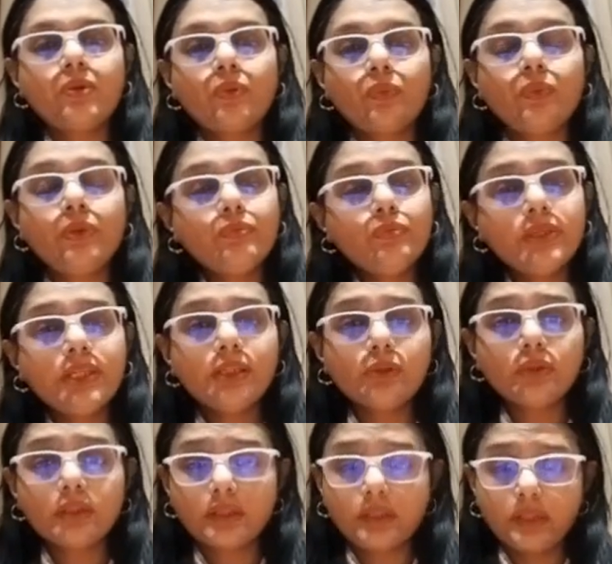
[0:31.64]
When we
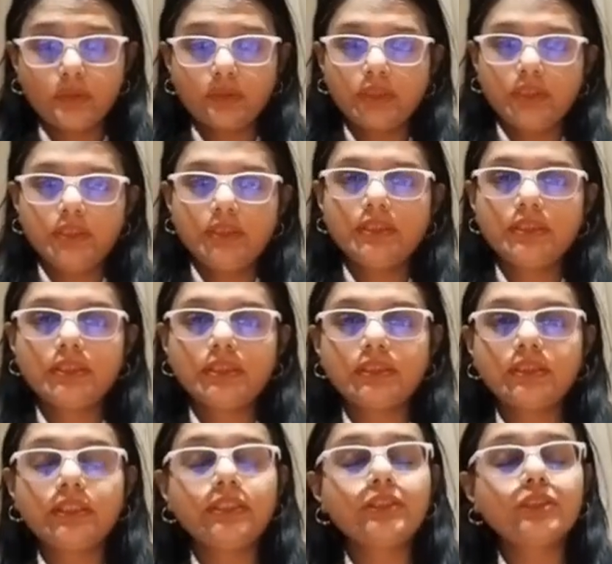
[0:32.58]
look around us,
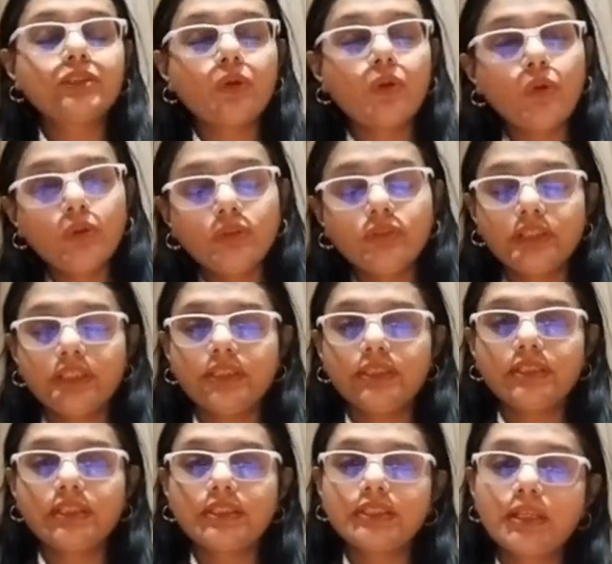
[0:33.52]
there is
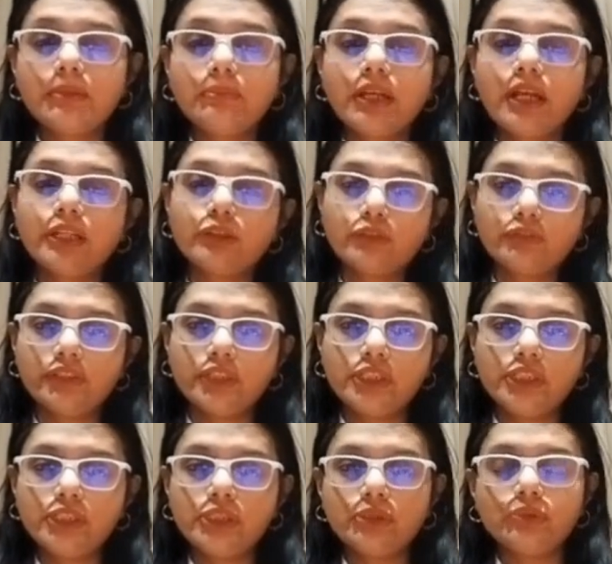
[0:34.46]
always some kind of
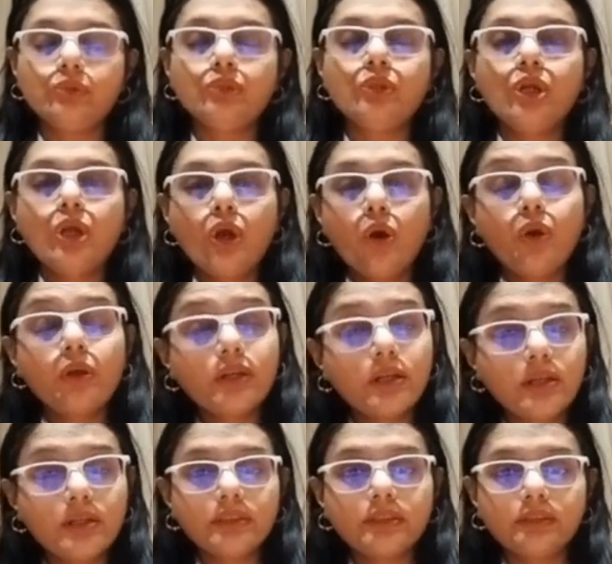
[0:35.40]
issue or
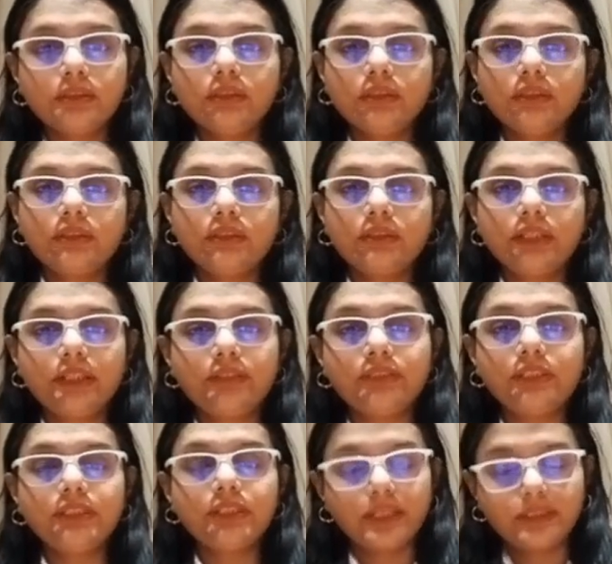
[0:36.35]
hurdle that
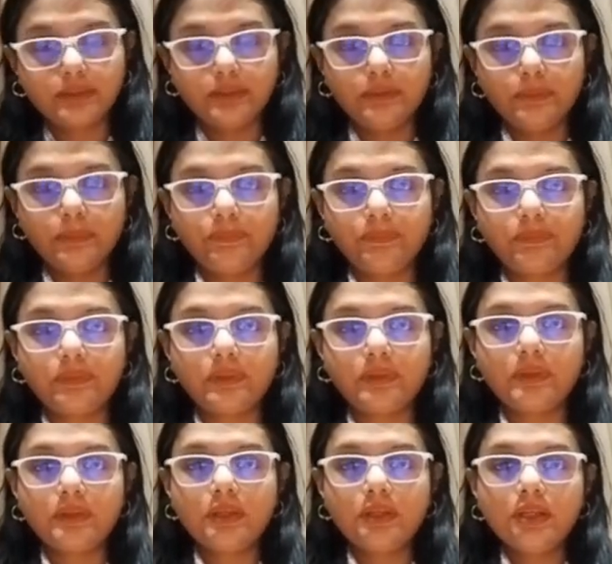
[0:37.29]
we tackle.
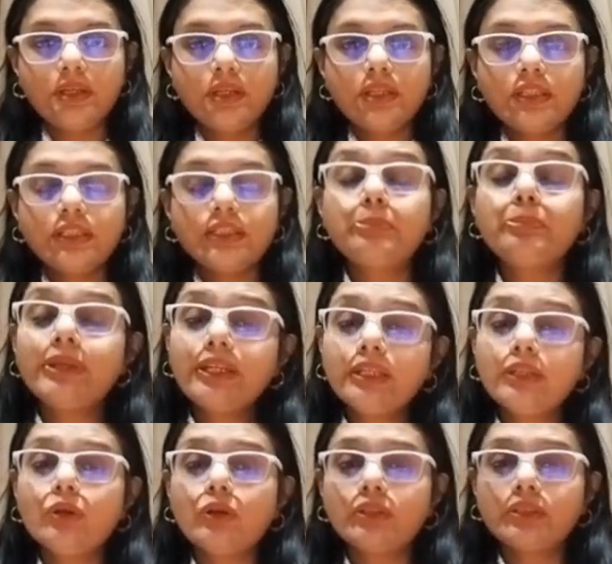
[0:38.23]

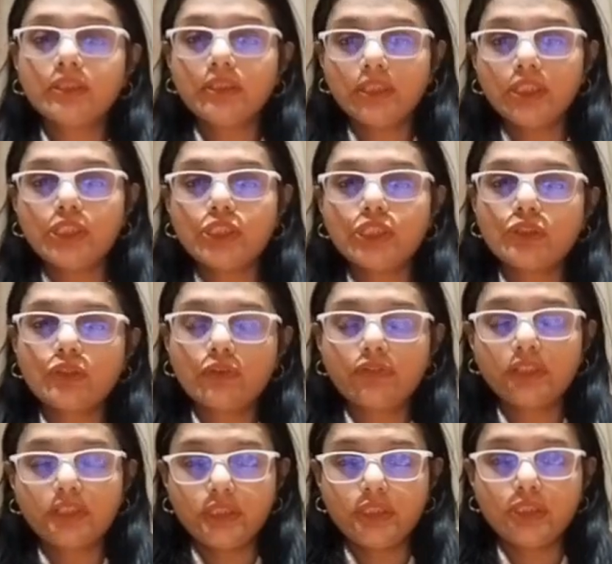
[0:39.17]
Depending on the nature
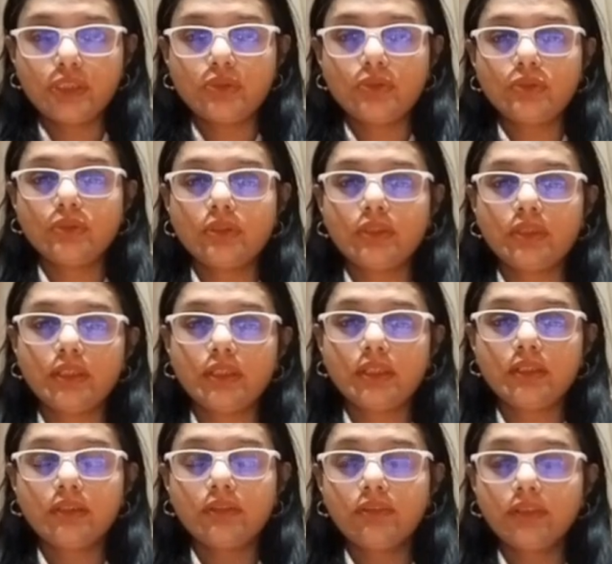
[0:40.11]
of the issue,
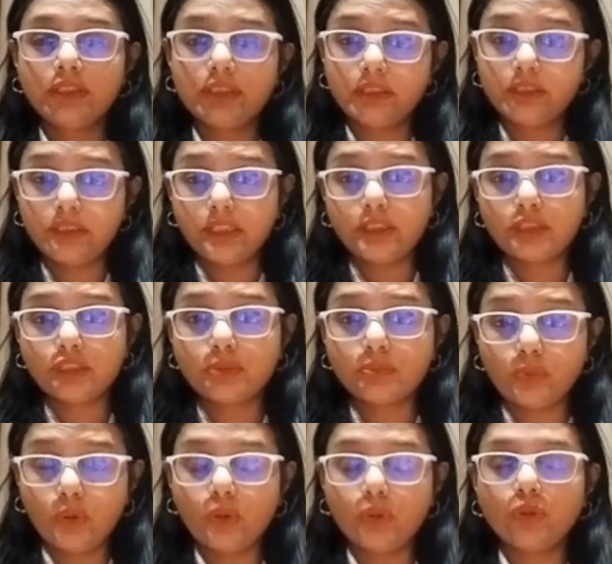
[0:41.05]
whether they are
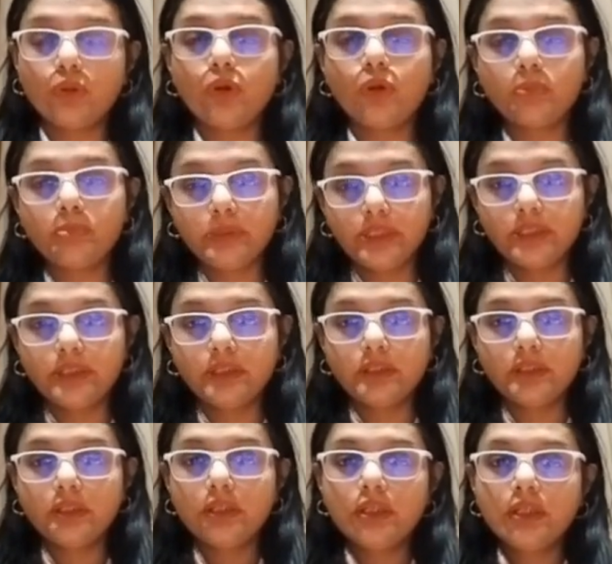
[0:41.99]
small or big,
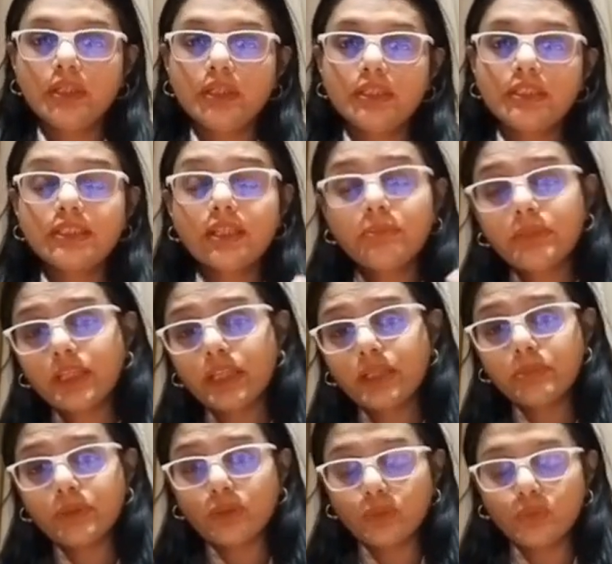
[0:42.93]
some
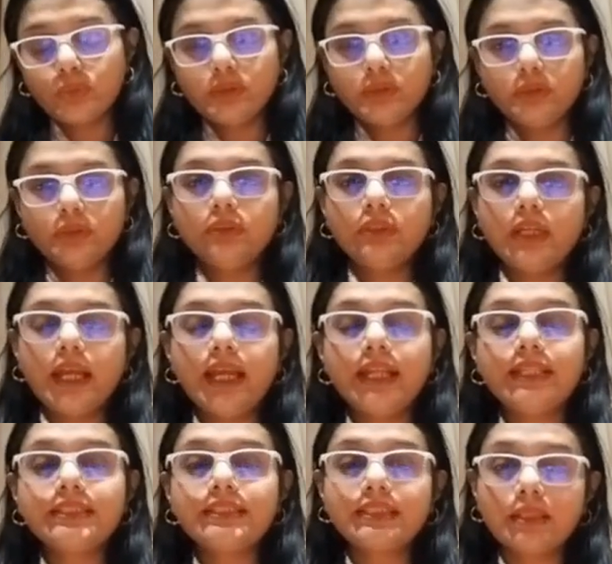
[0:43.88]
can be overlooked
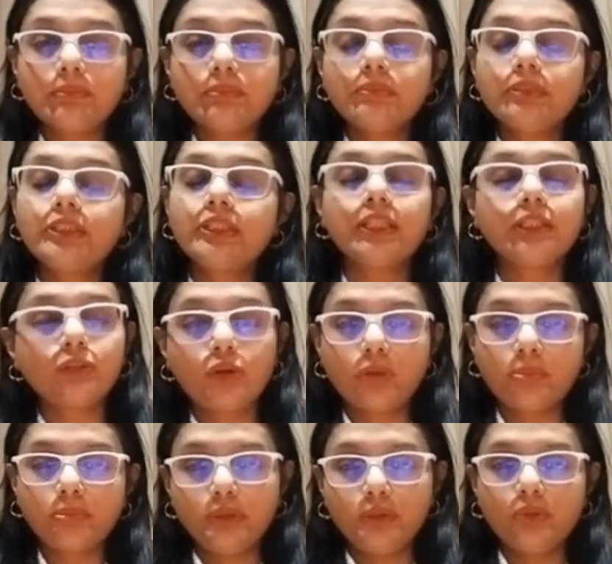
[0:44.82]
and some
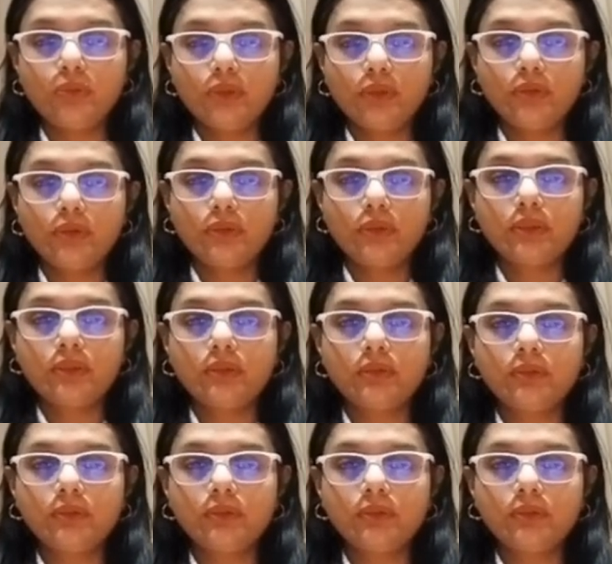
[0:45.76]
cannot be overlooked